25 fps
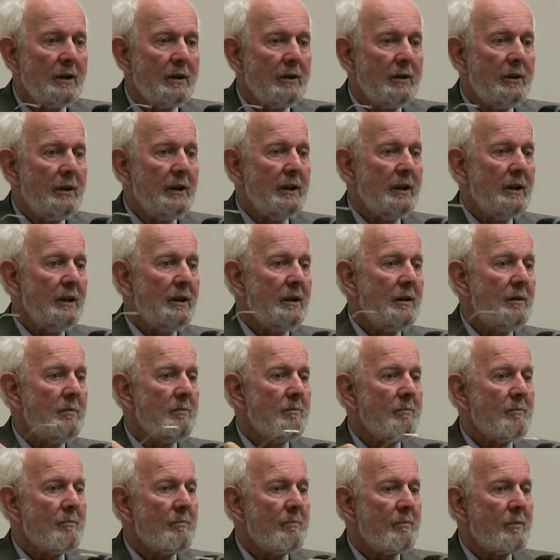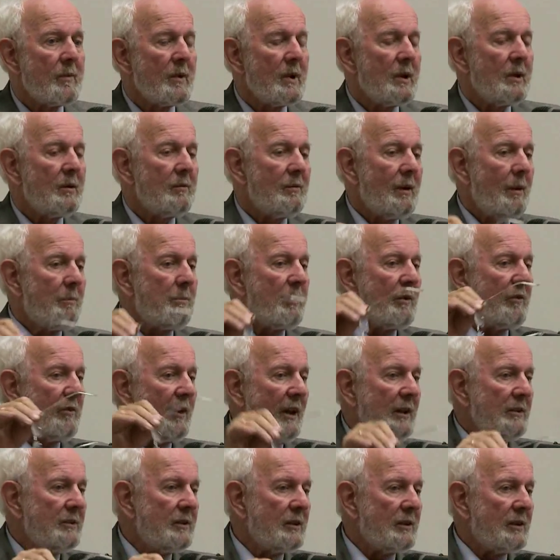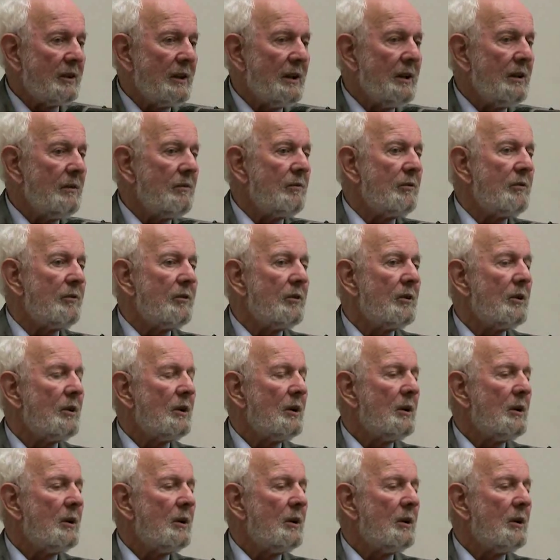the representatives,